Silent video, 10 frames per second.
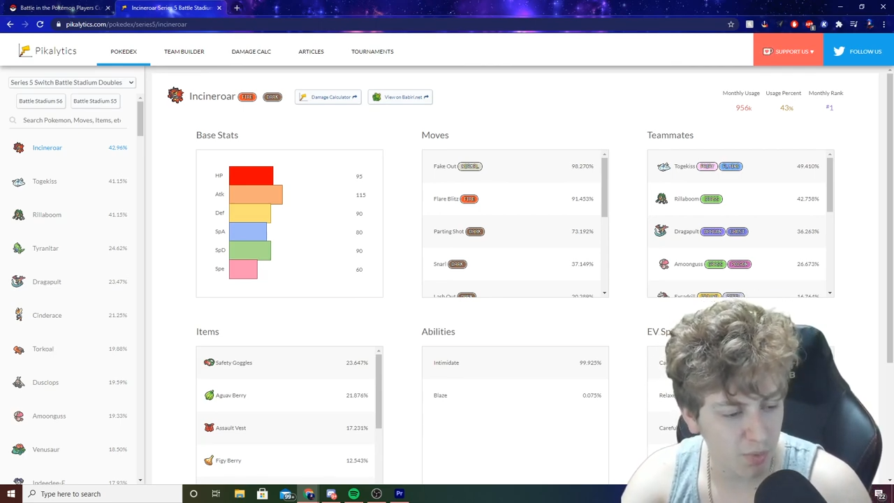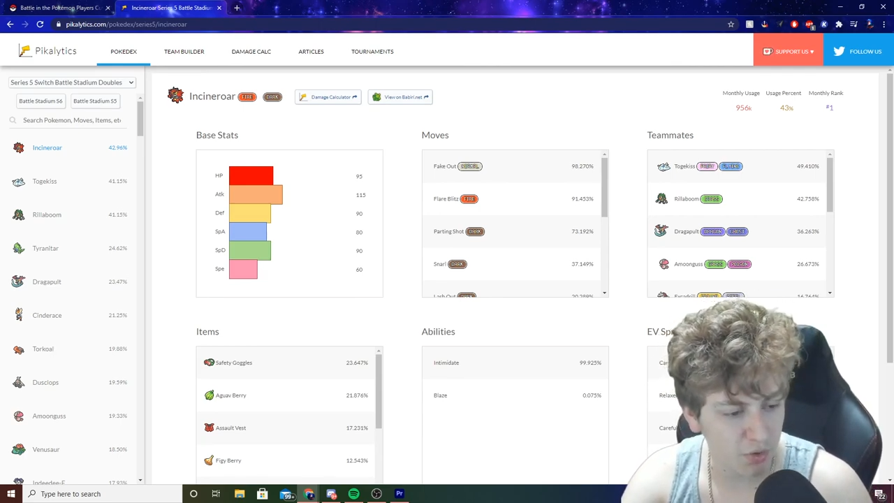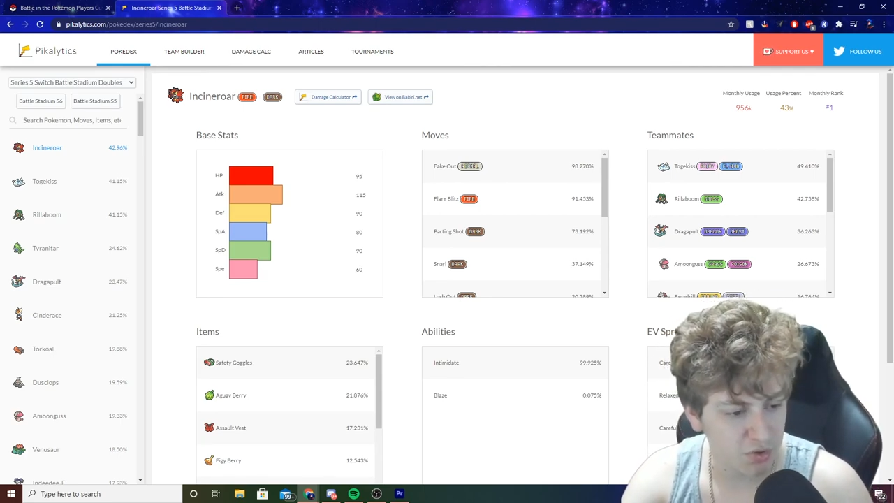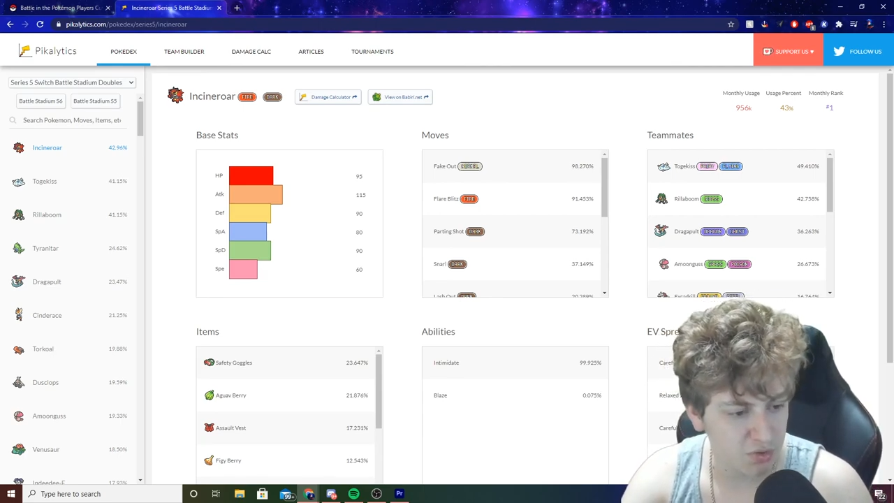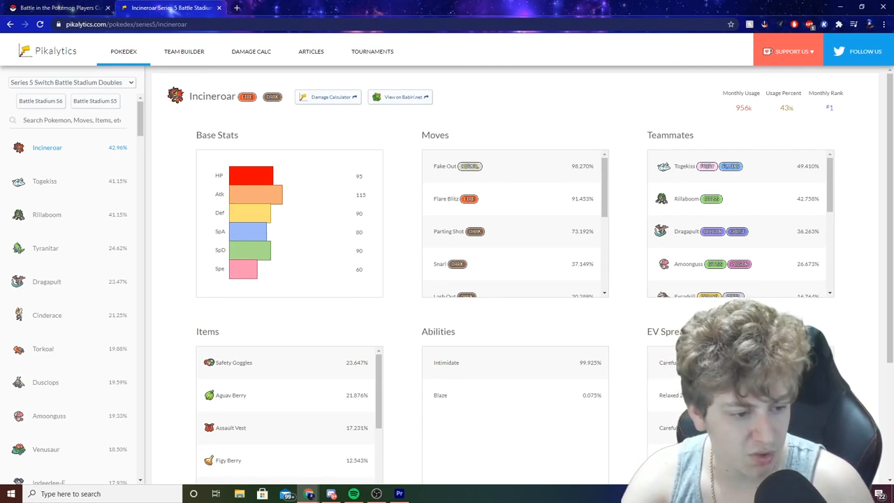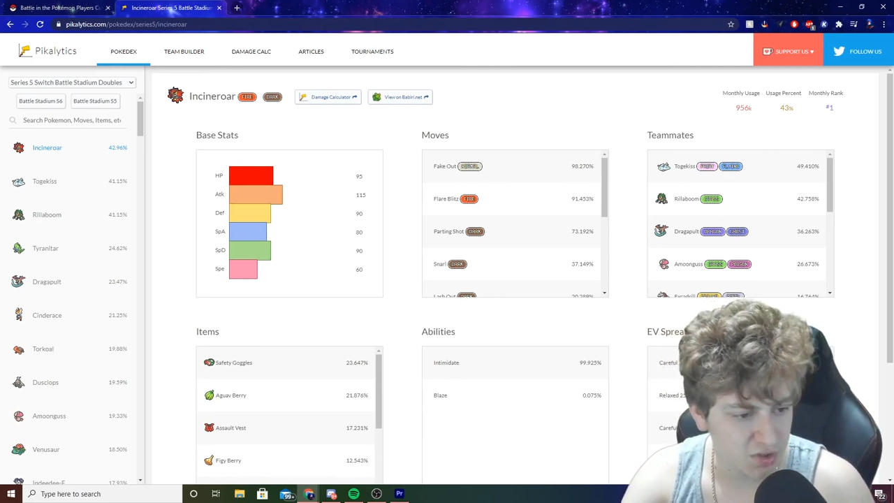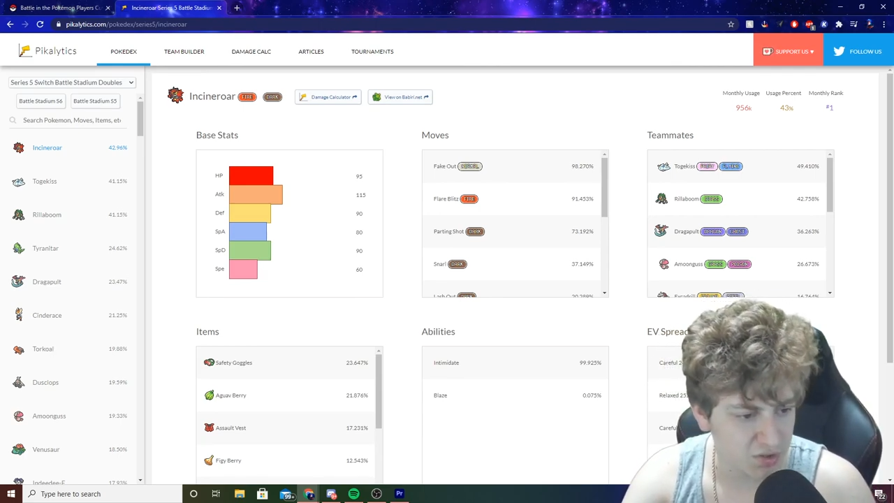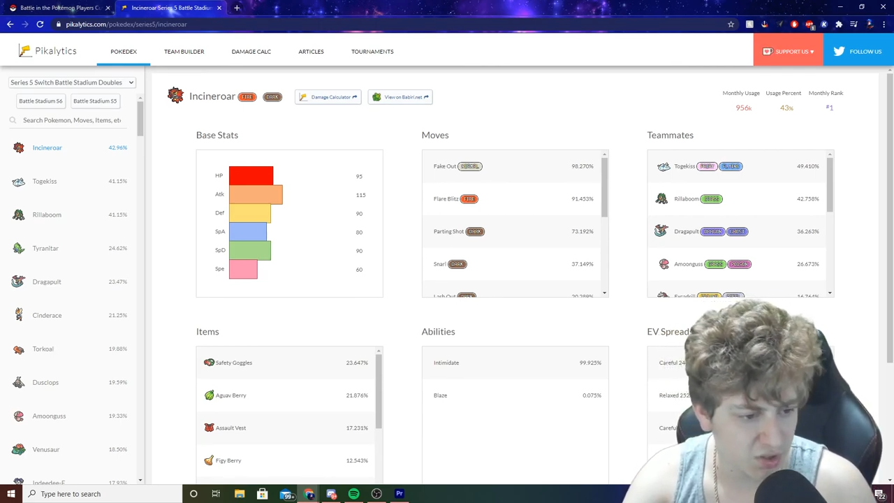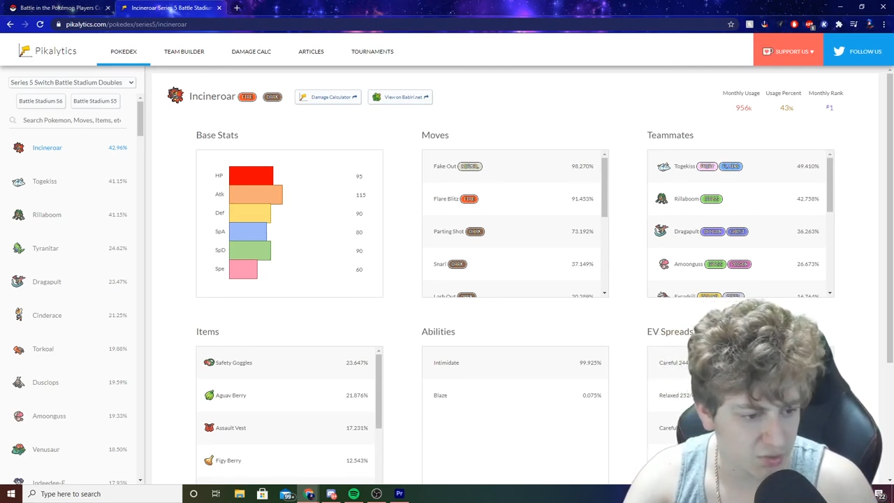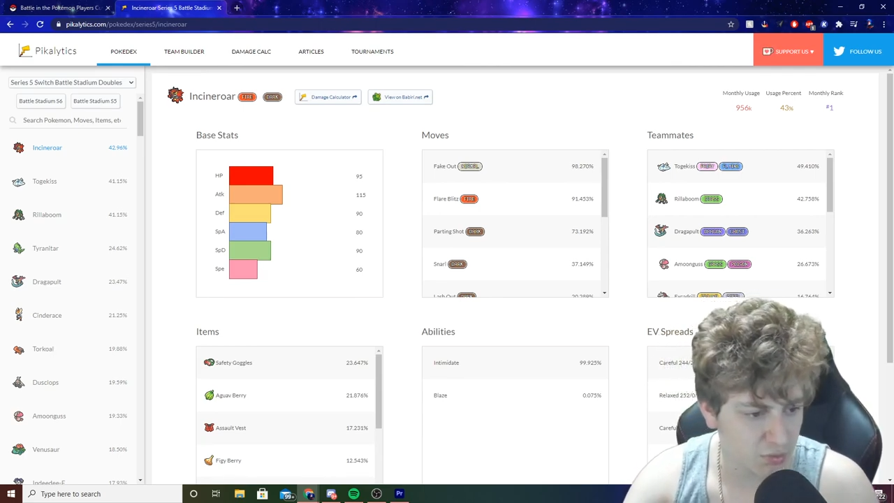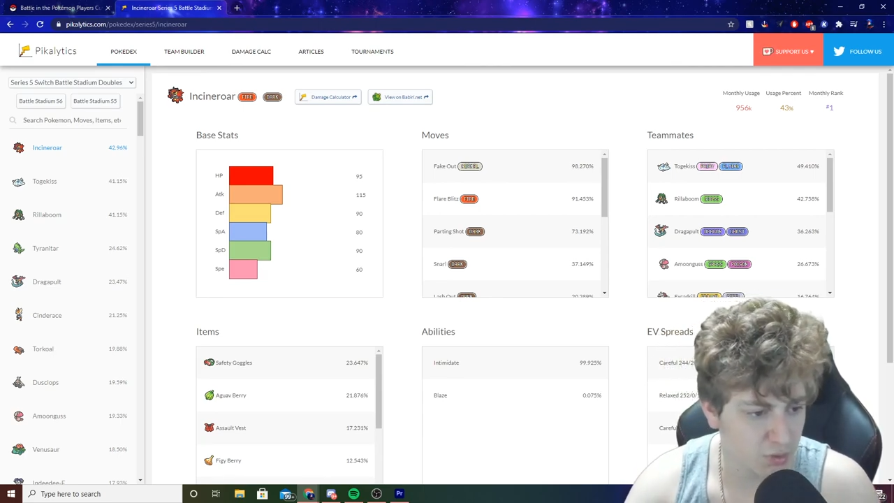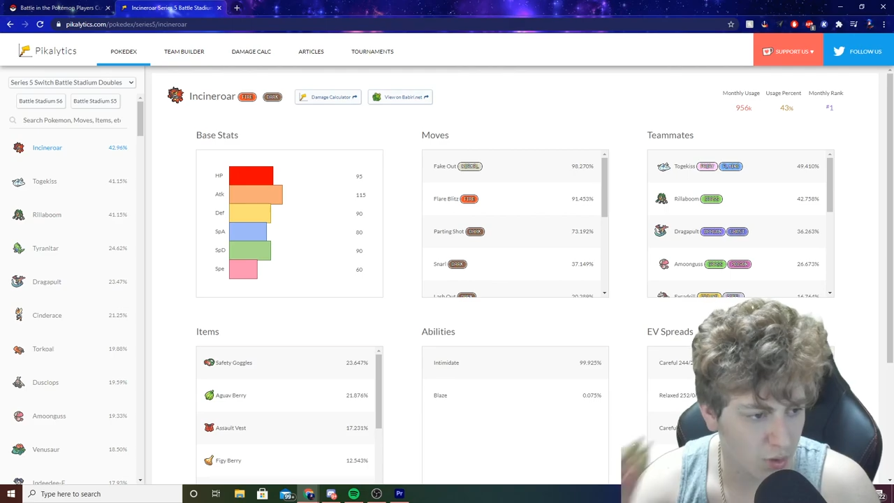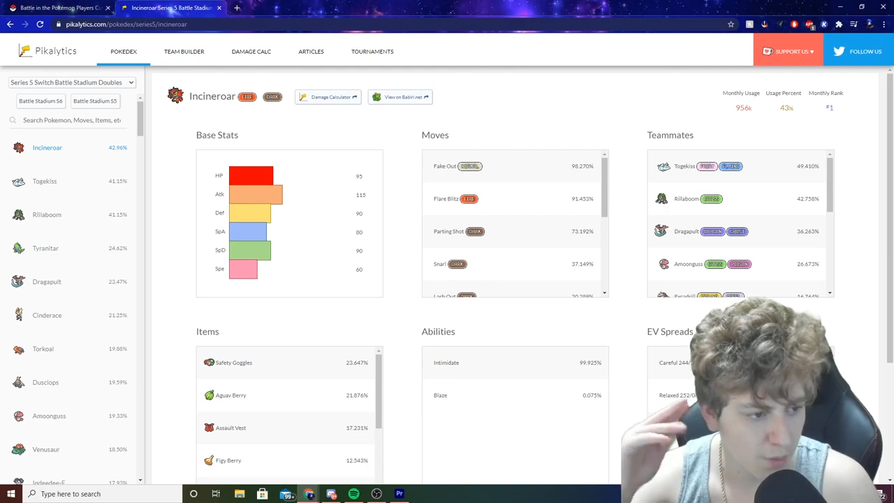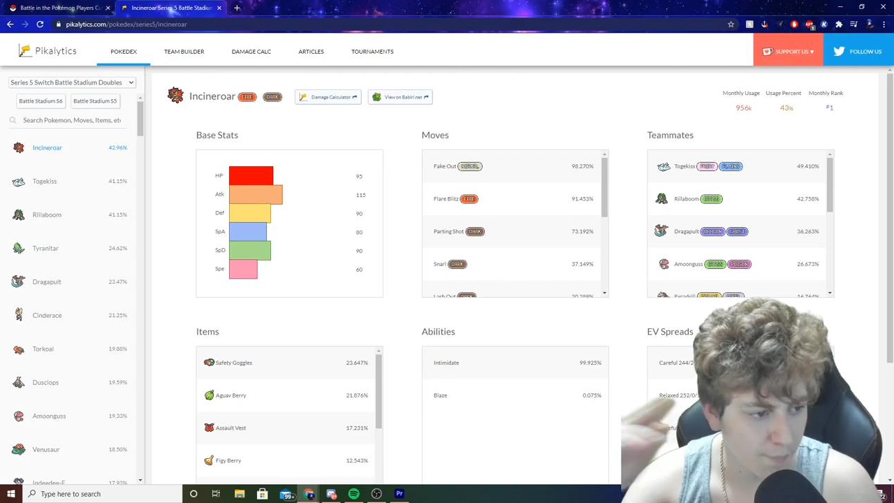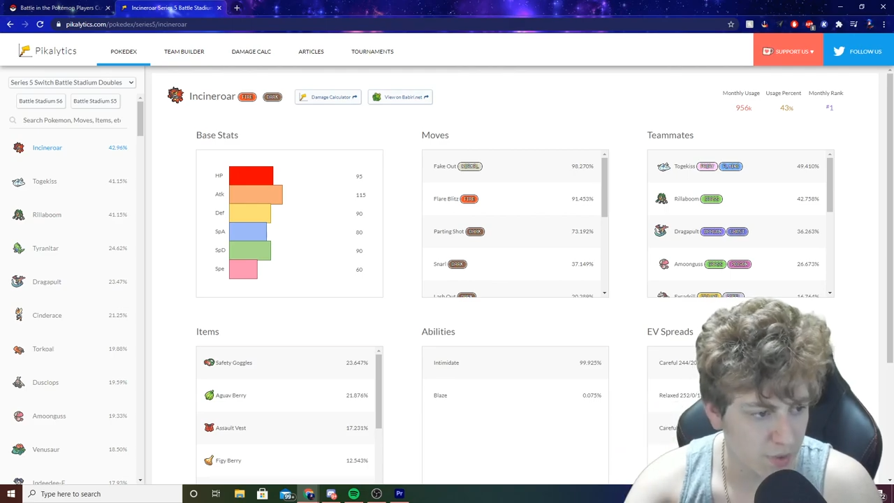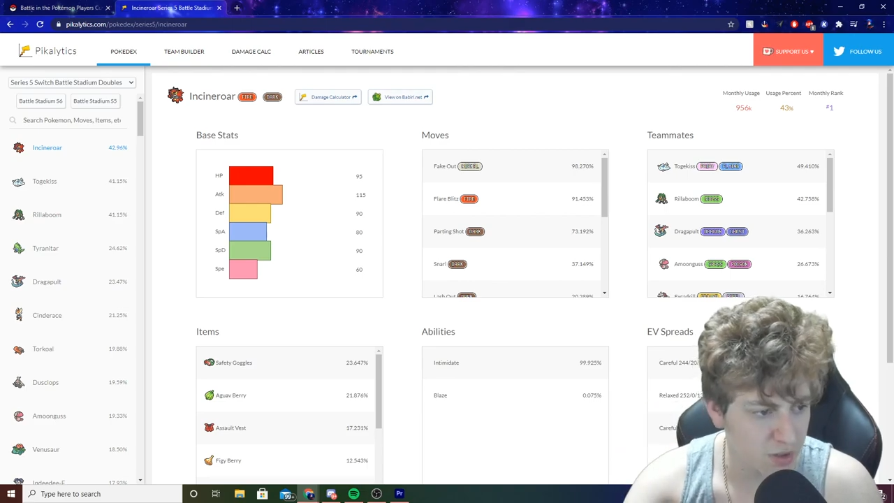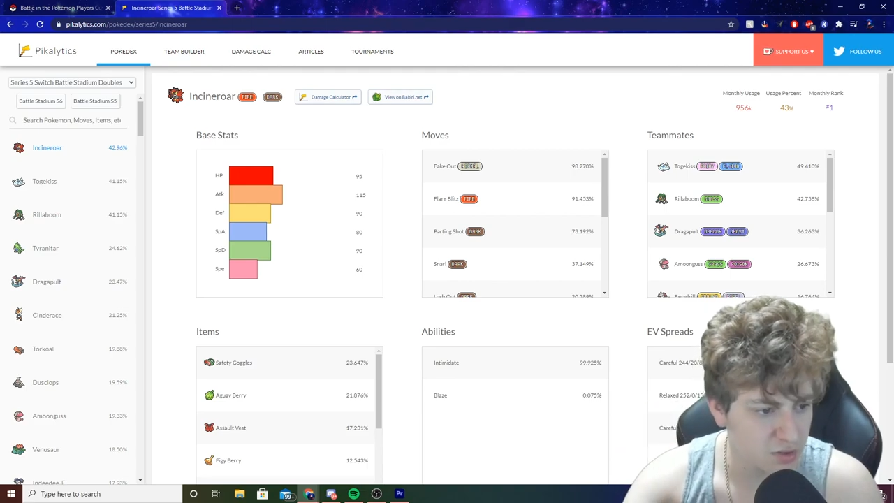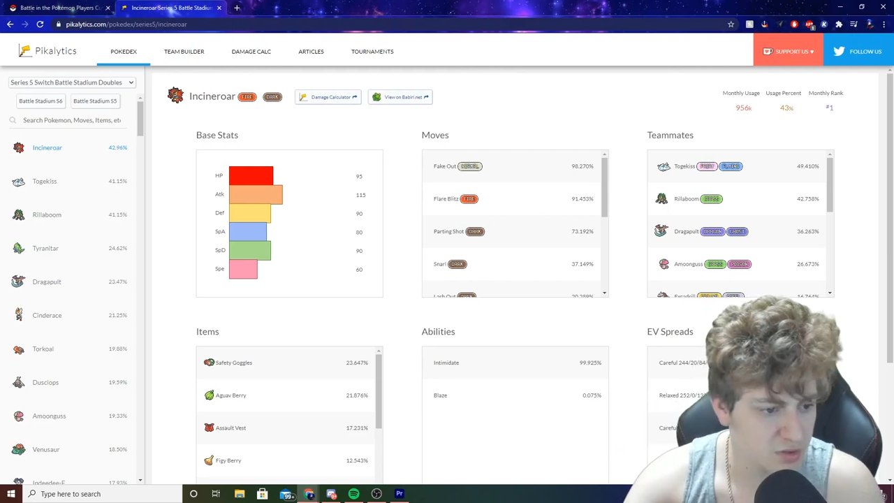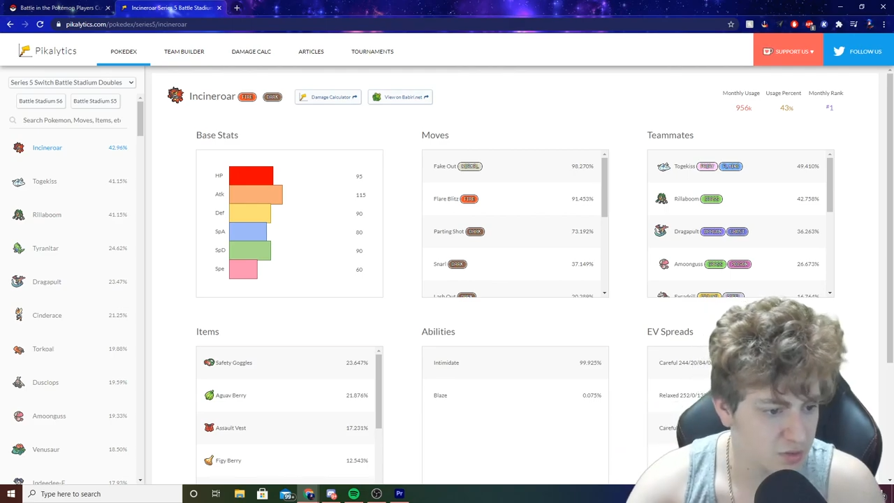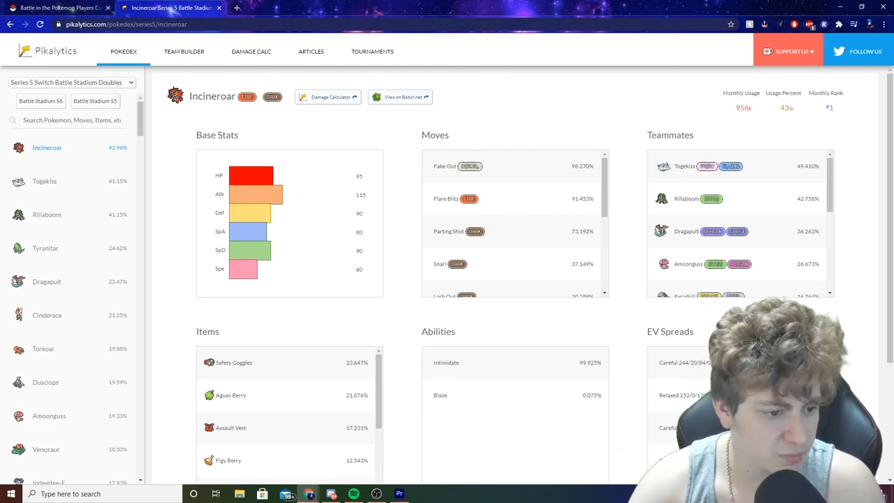I'll see you guys in the next one. Peace.